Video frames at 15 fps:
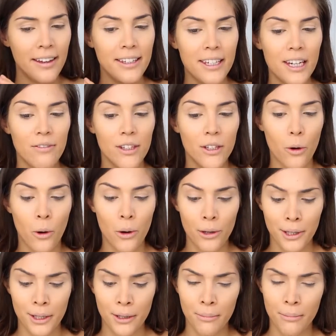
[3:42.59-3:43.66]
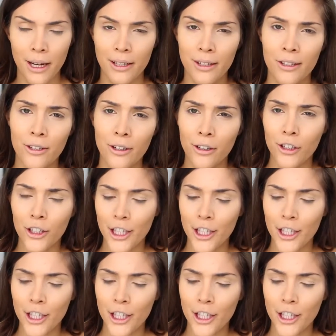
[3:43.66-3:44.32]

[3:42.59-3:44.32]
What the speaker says: This stuff is awesome and so